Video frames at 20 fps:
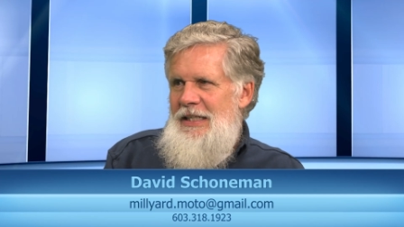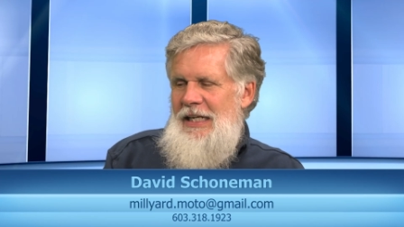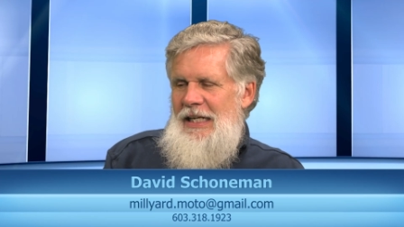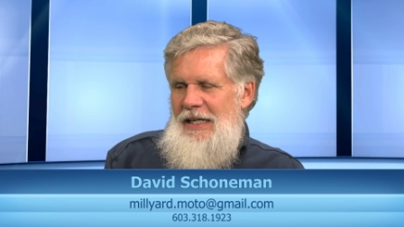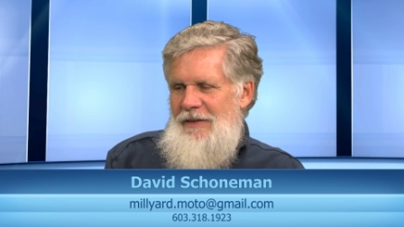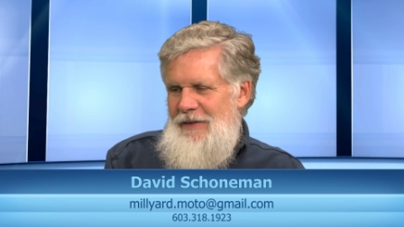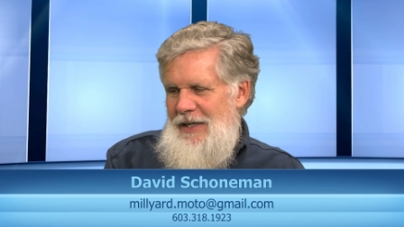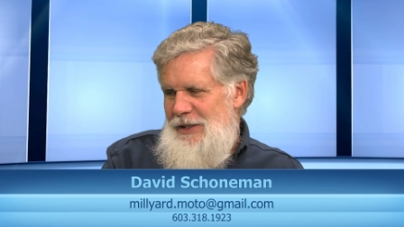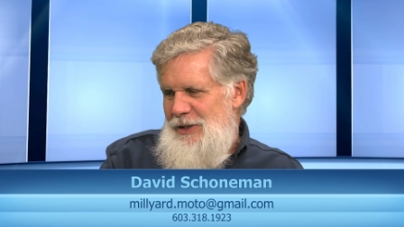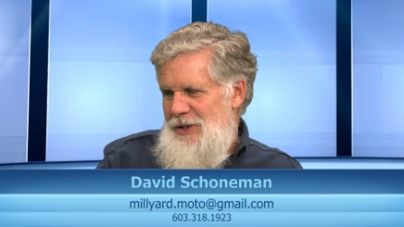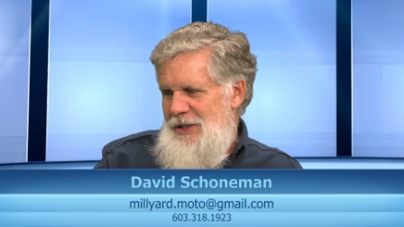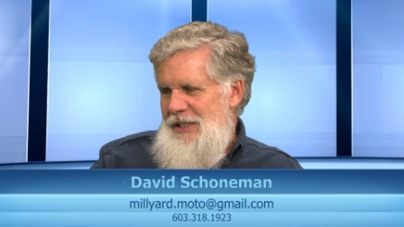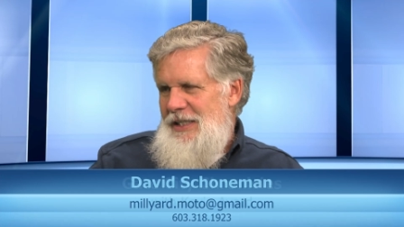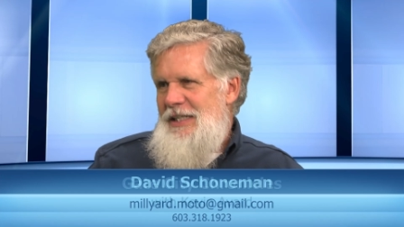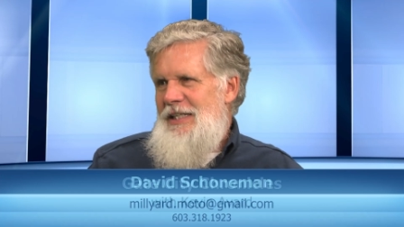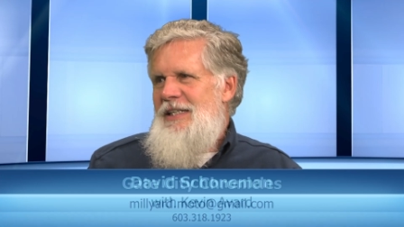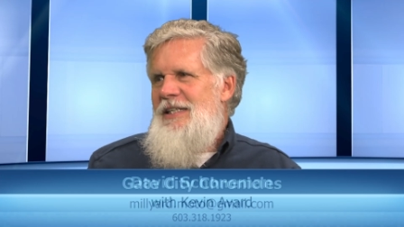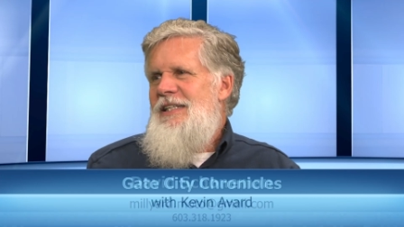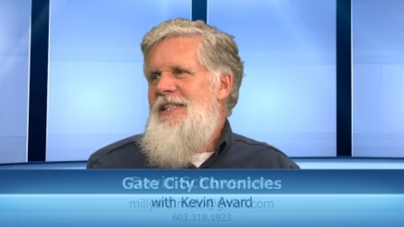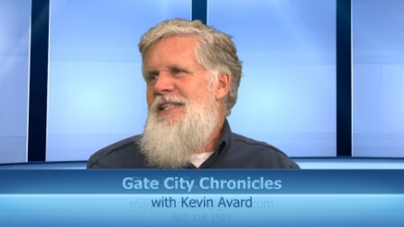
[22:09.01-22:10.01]
and if I
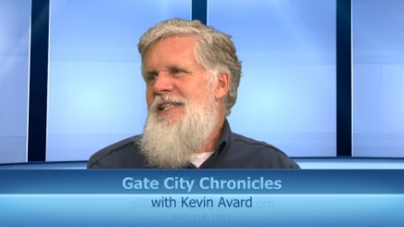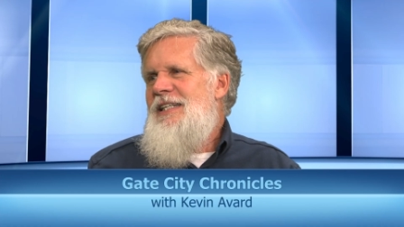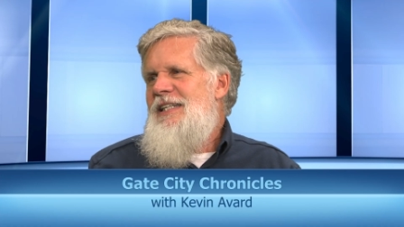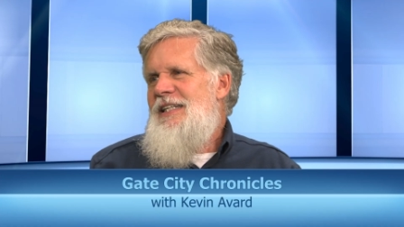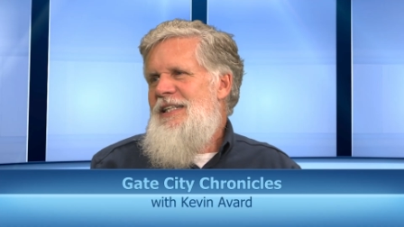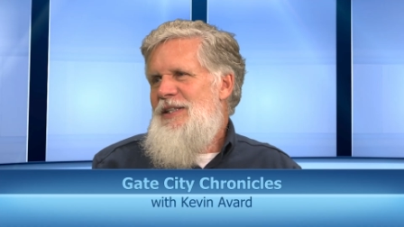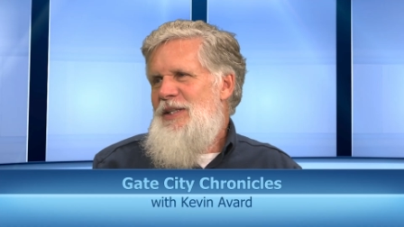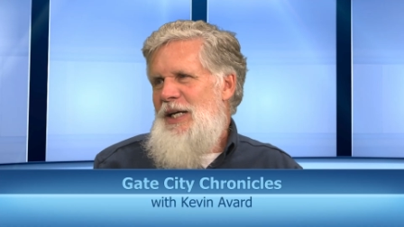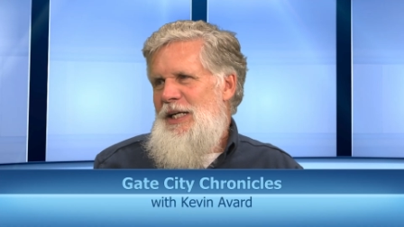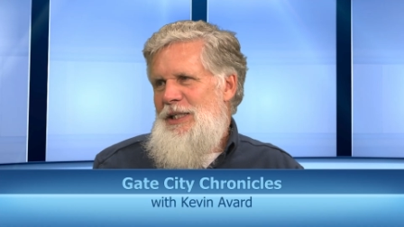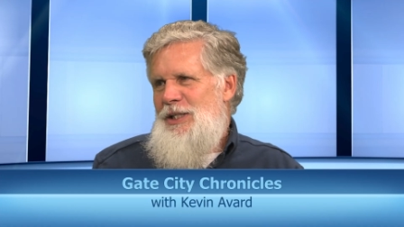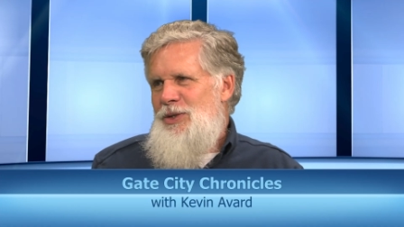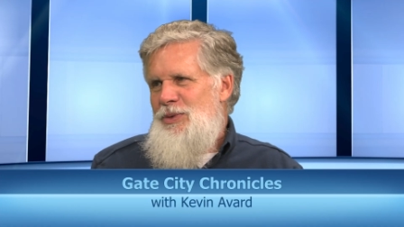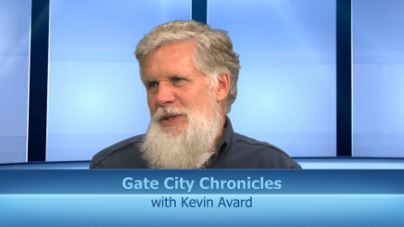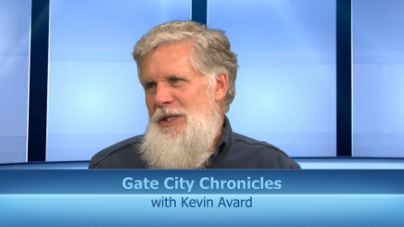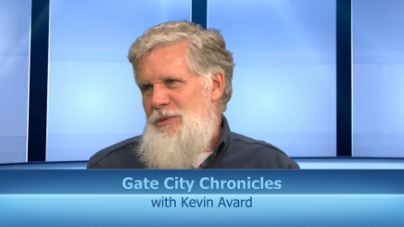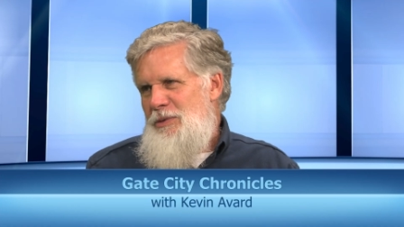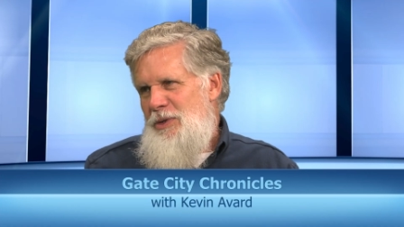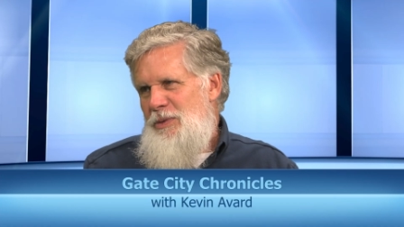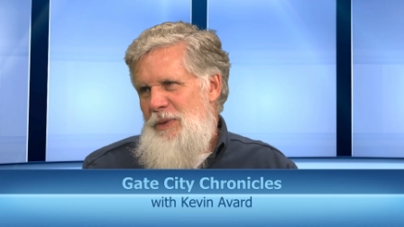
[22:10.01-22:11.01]
see a light
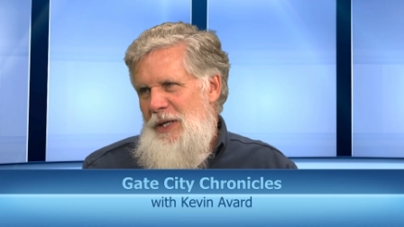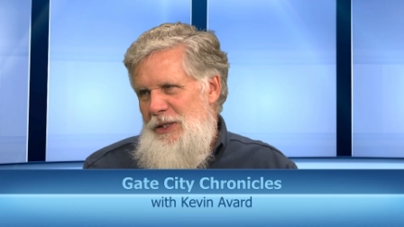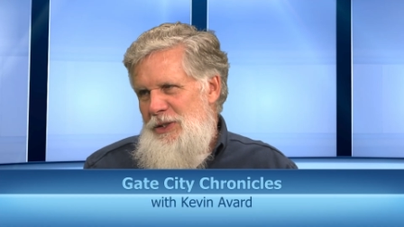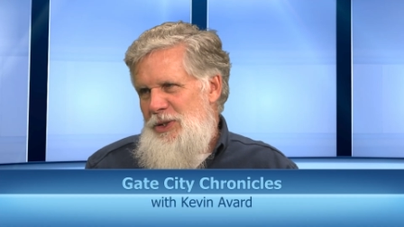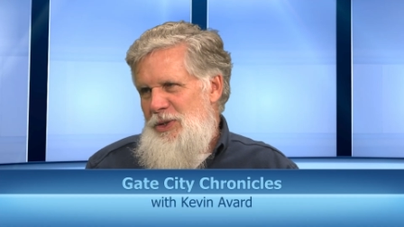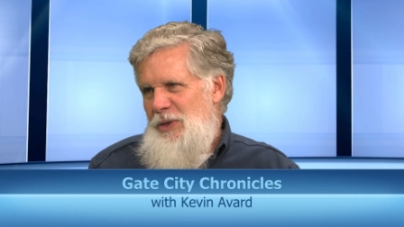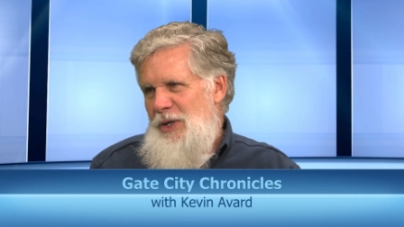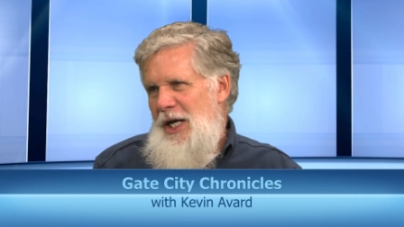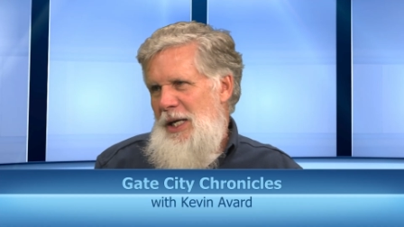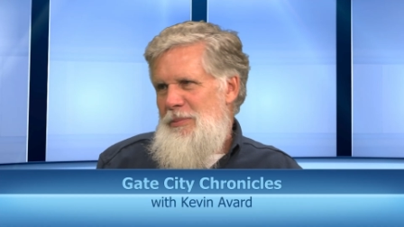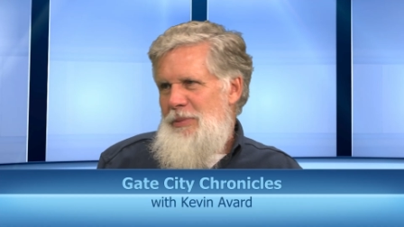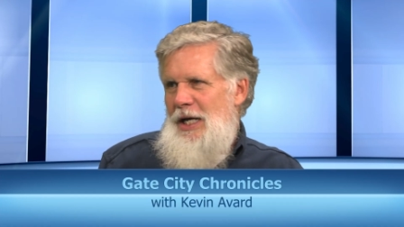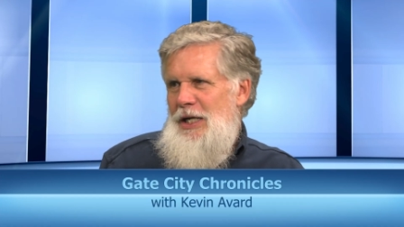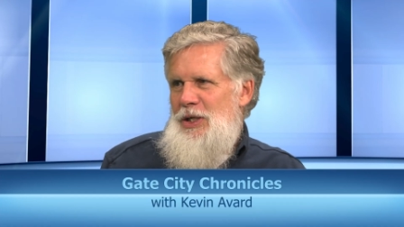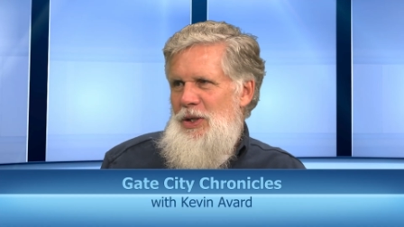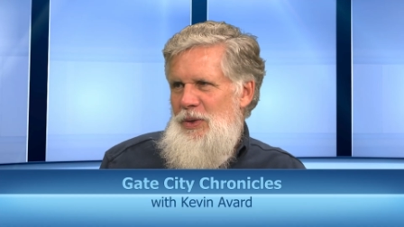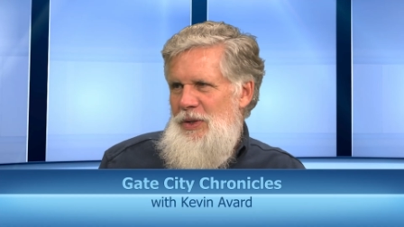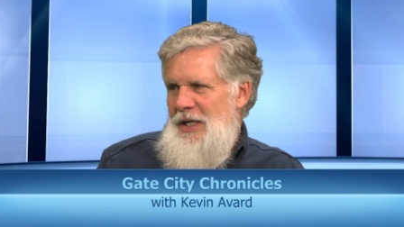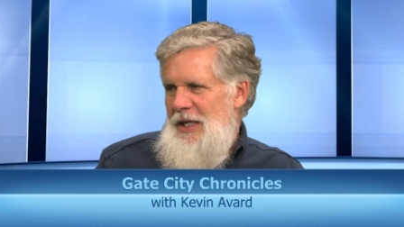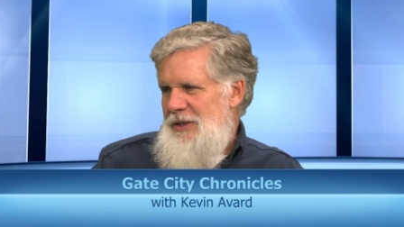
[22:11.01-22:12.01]
green with red stripe, I
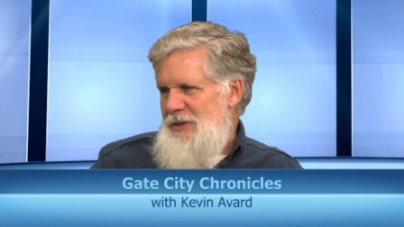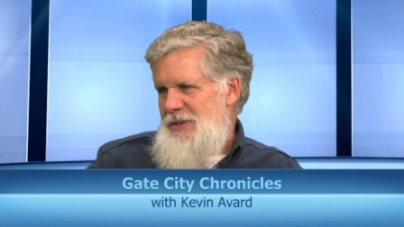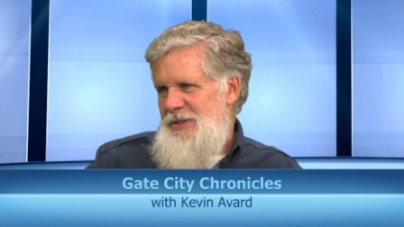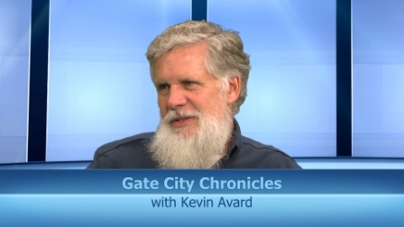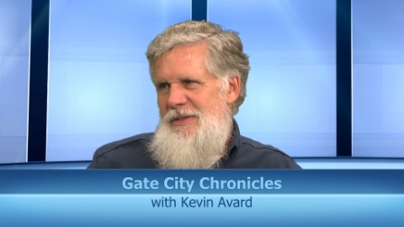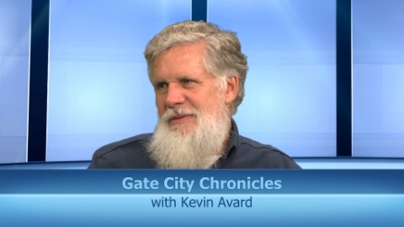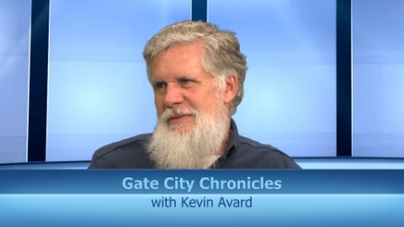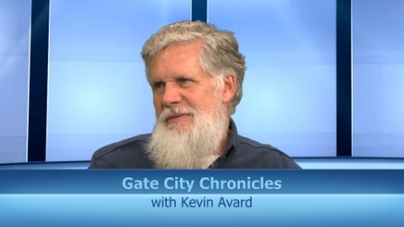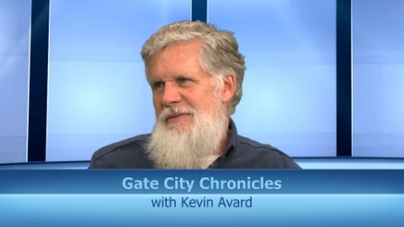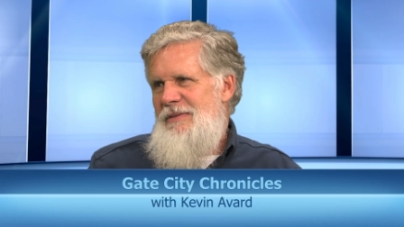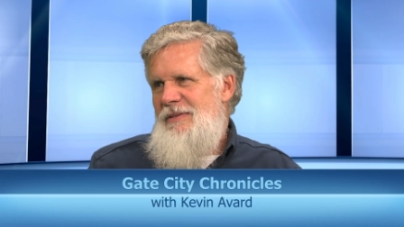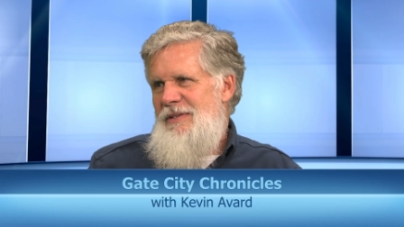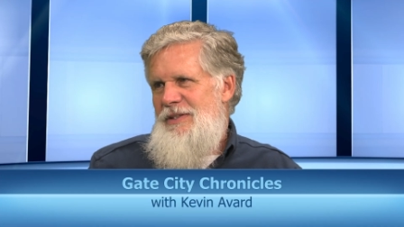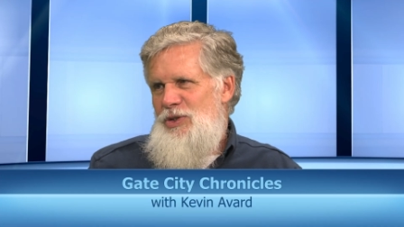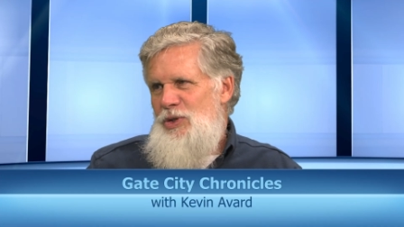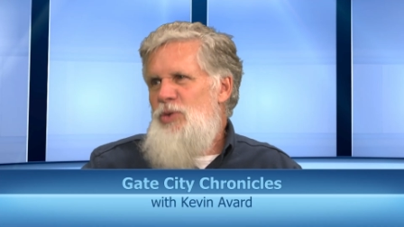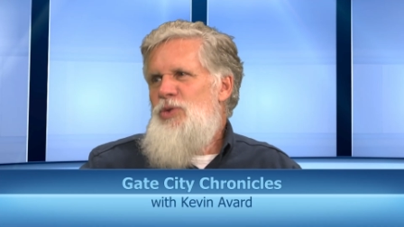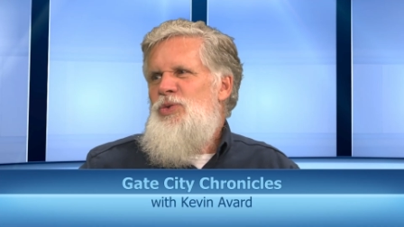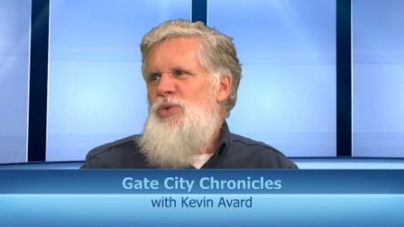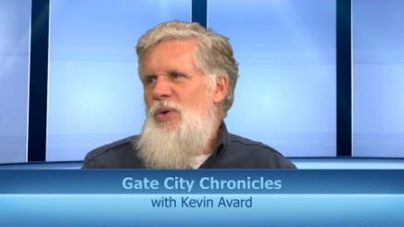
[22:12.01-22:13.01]
know that's
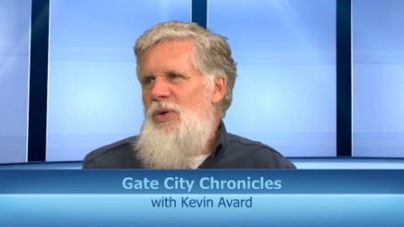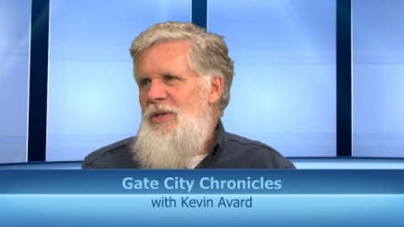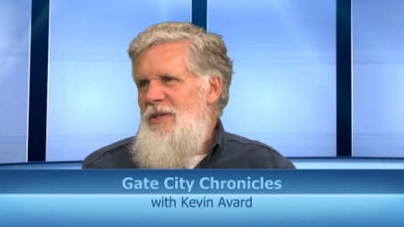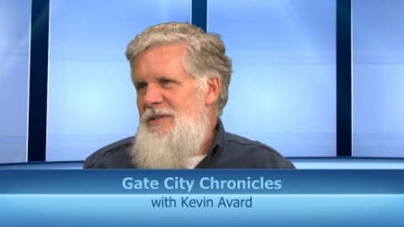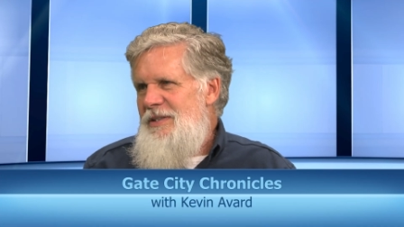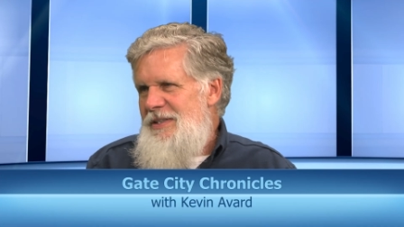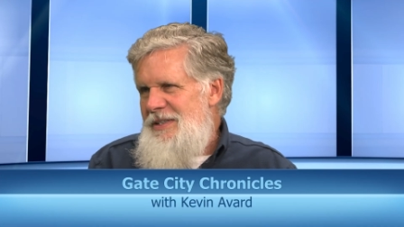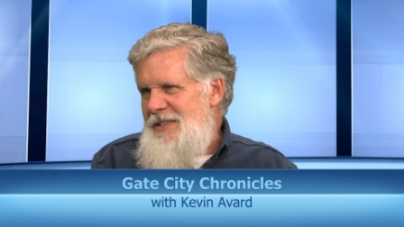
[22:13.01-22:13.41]
neutral.